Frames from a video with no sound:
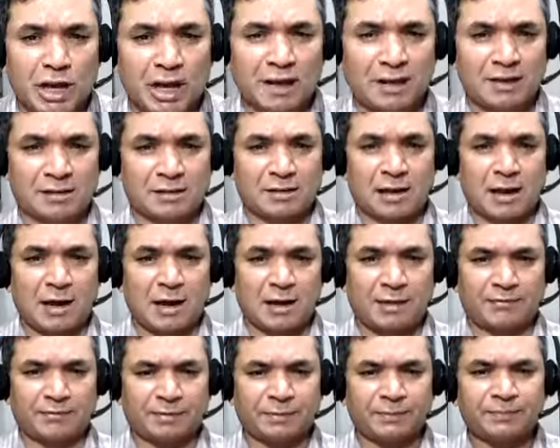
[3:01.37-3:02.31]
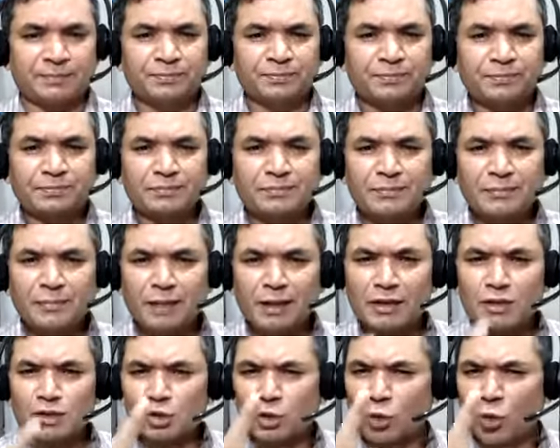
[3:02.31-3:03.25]
his life.
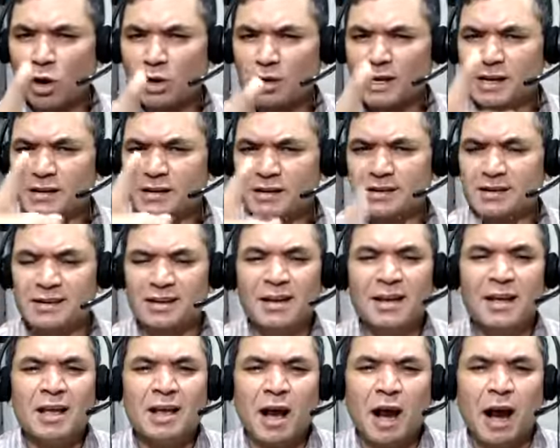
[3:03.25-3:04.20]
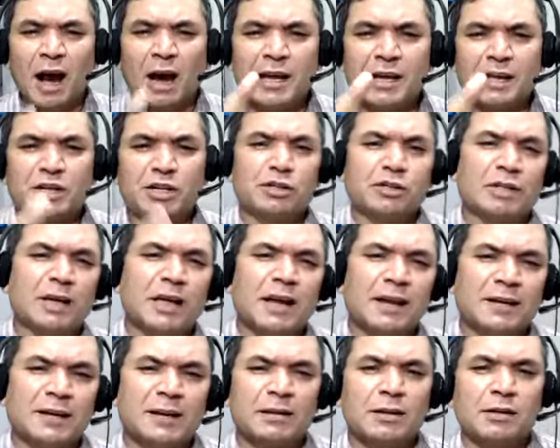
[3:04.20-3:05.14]
So what I did, I
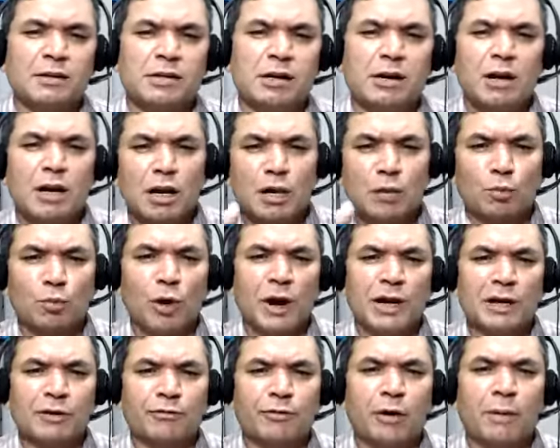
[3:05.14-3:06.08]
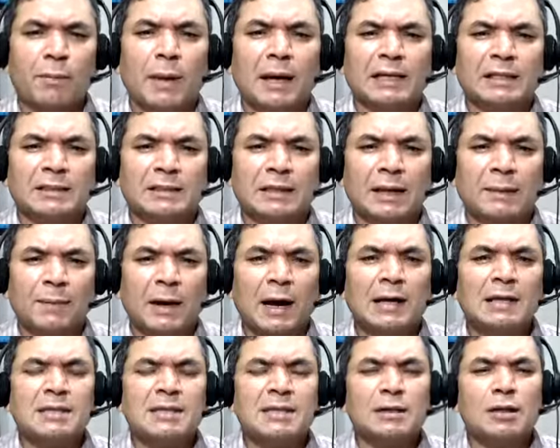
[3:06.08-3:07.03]
created the turning point for myself.
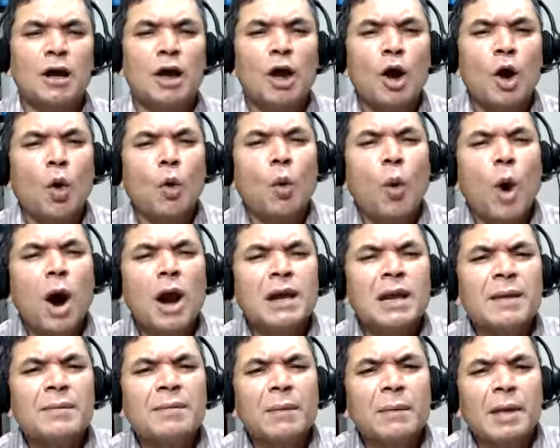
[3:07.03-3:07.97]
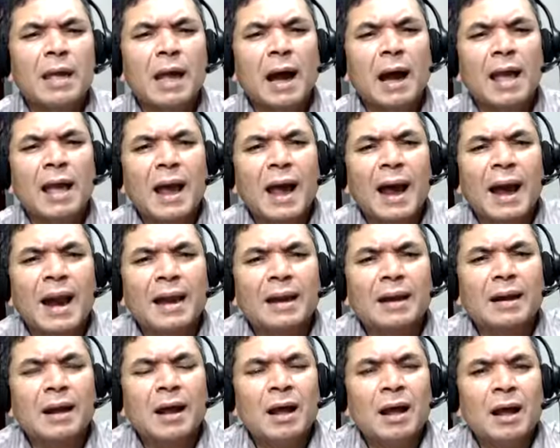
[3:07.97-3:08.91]
I said, what if
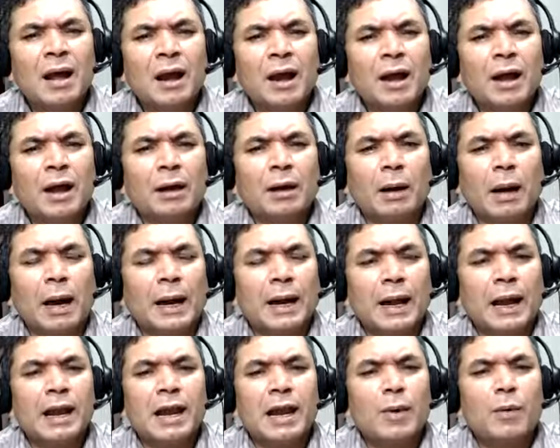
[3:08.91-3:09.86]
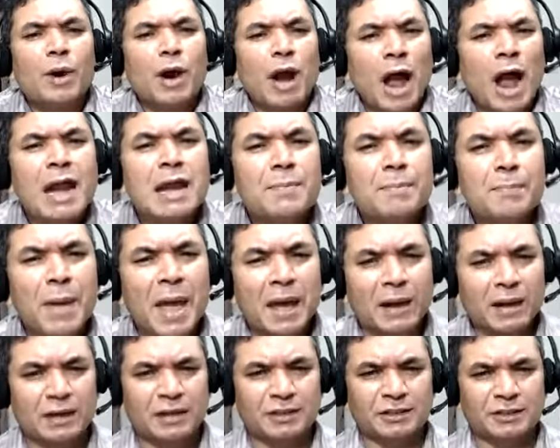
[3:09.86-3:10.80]
I never had
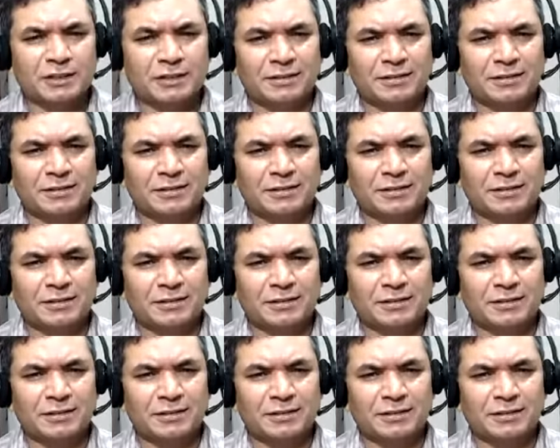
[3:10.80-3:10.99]
parents?